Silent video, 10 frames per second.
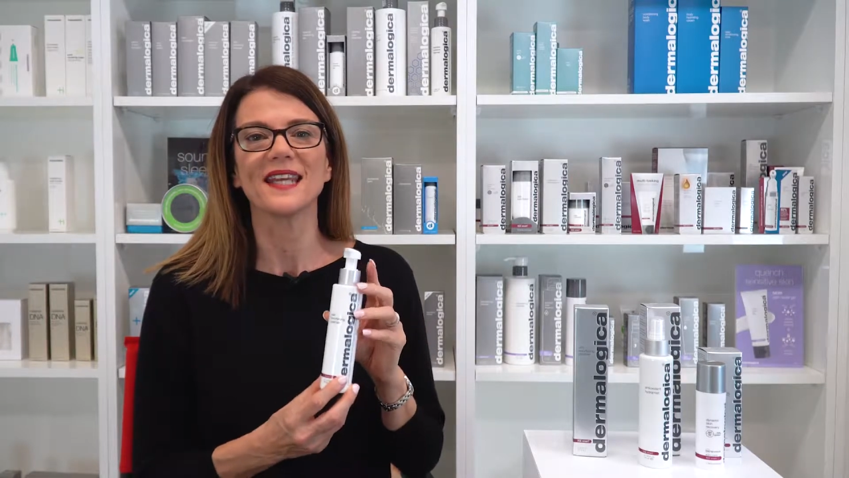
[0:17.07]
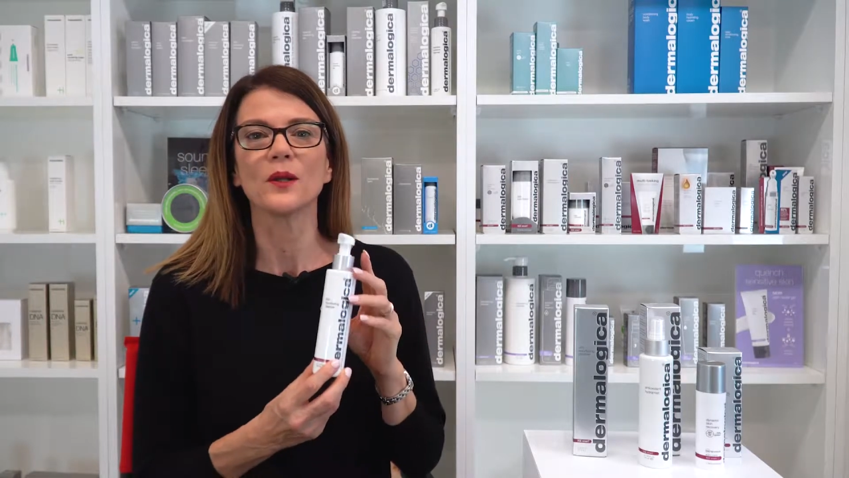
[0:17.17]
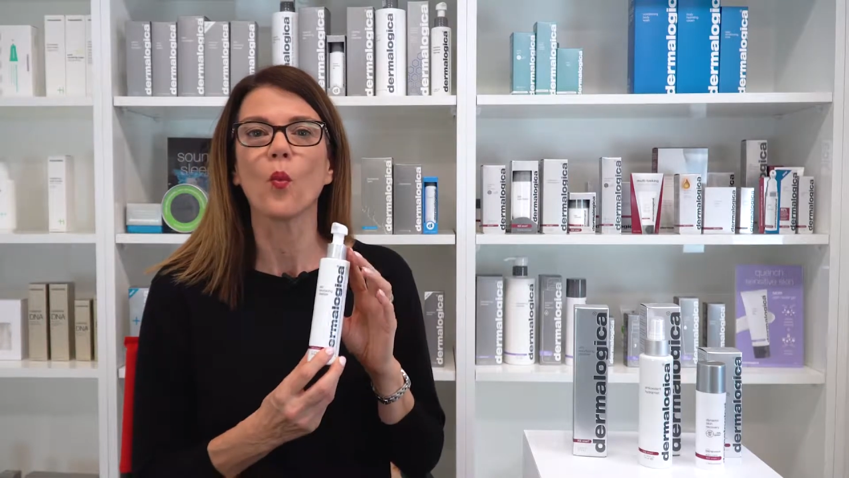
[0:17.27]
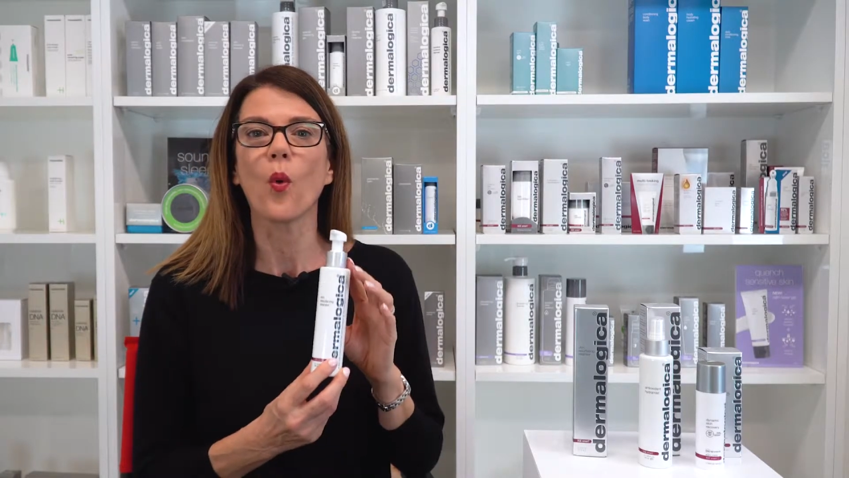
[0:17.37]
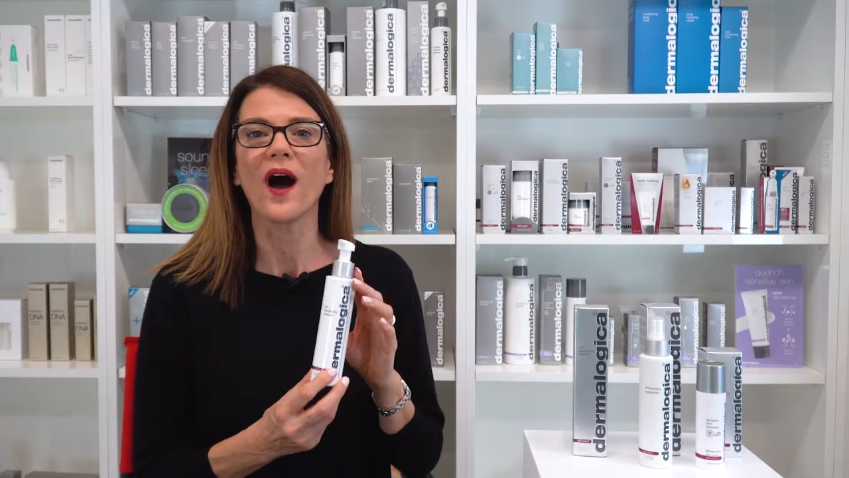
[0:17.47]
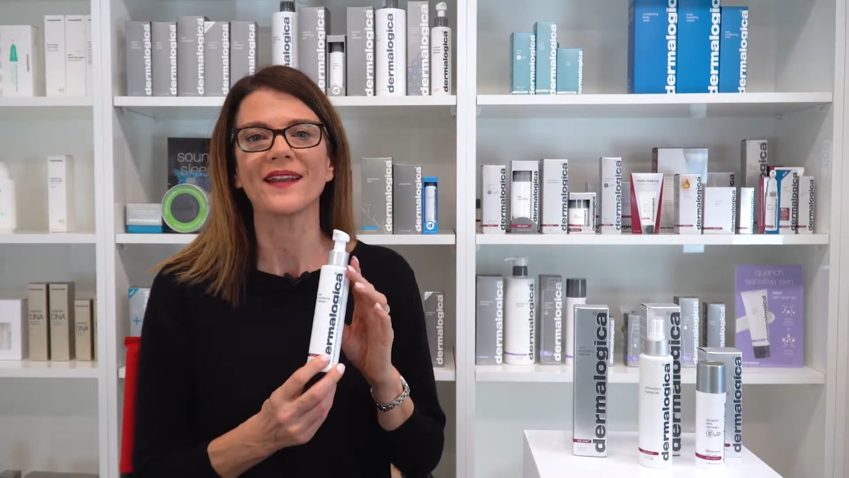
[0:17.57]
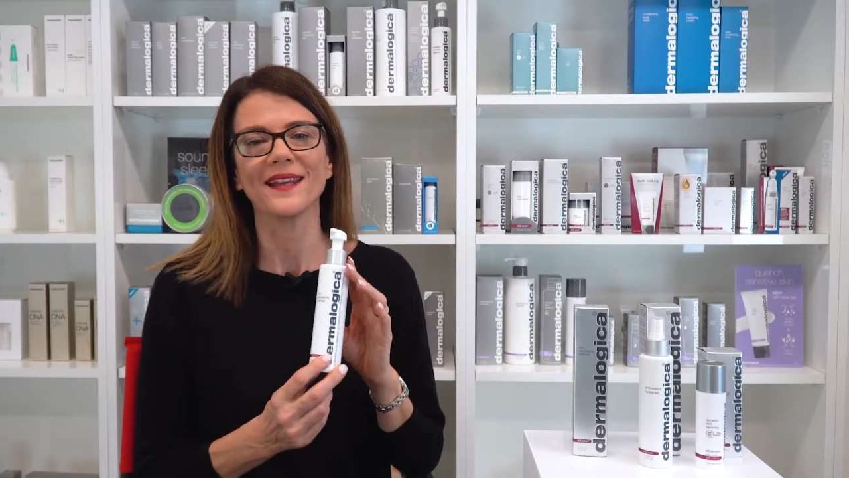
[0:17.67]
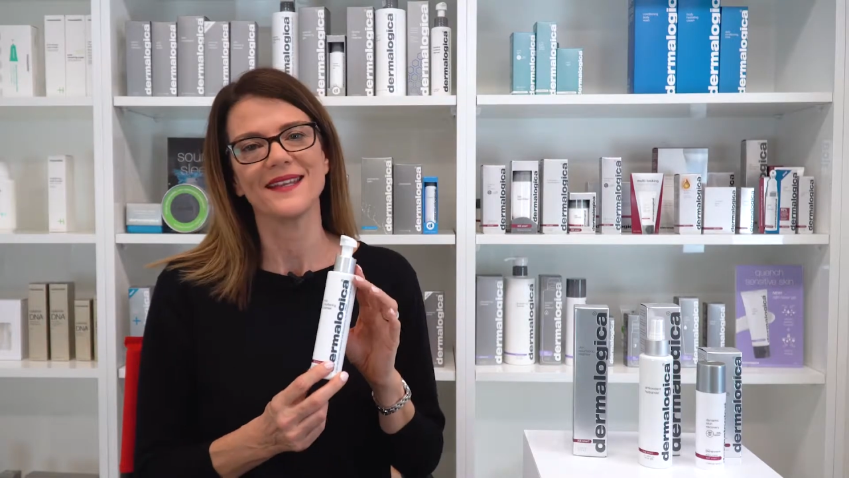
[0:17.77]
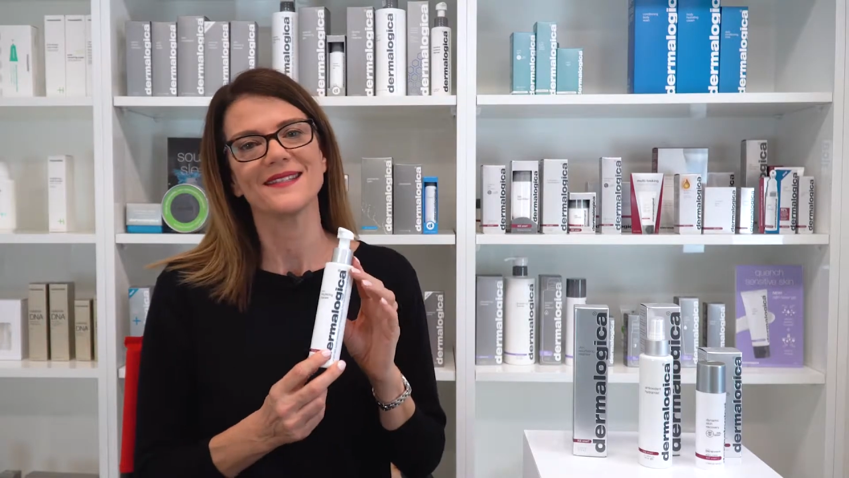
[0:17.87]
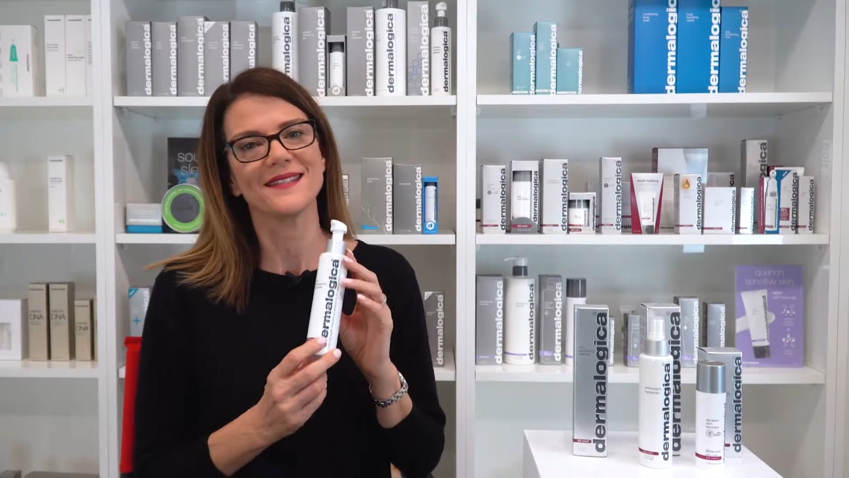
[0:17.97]
in one
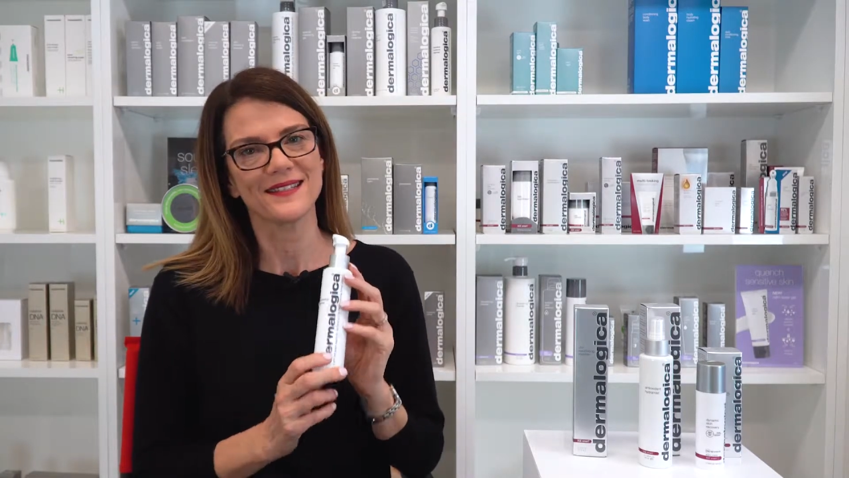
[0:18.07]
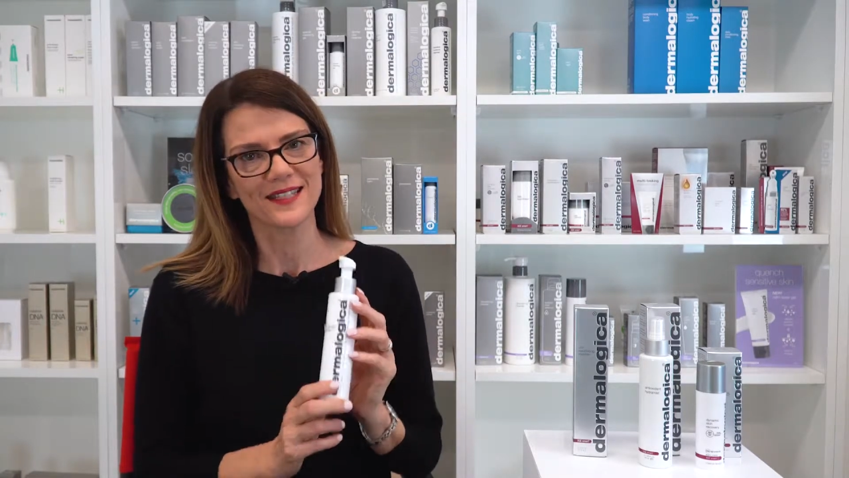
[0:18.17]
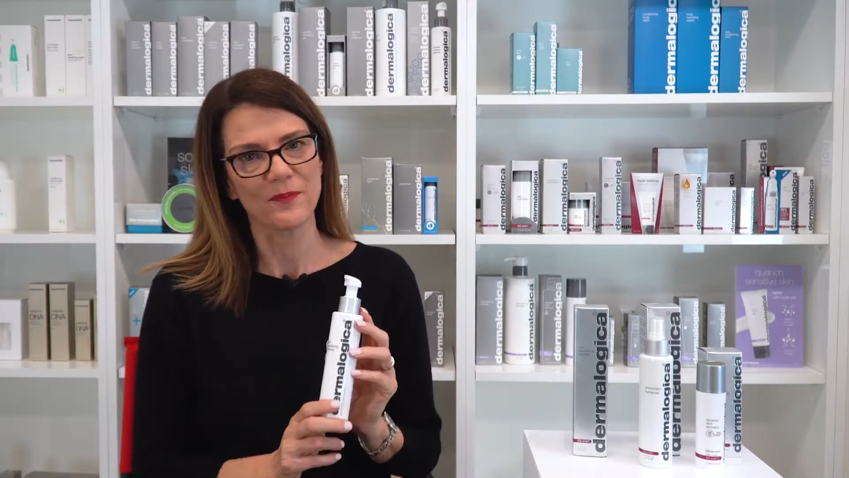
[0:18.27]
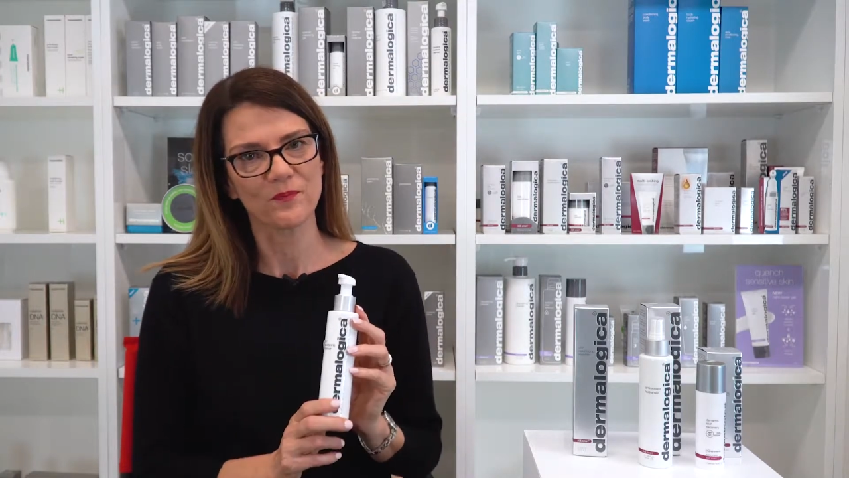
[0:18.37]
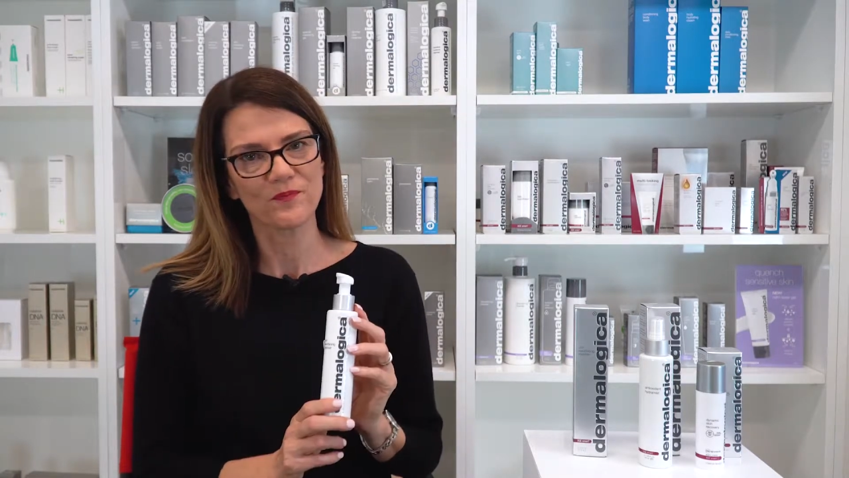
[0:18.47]
easy step.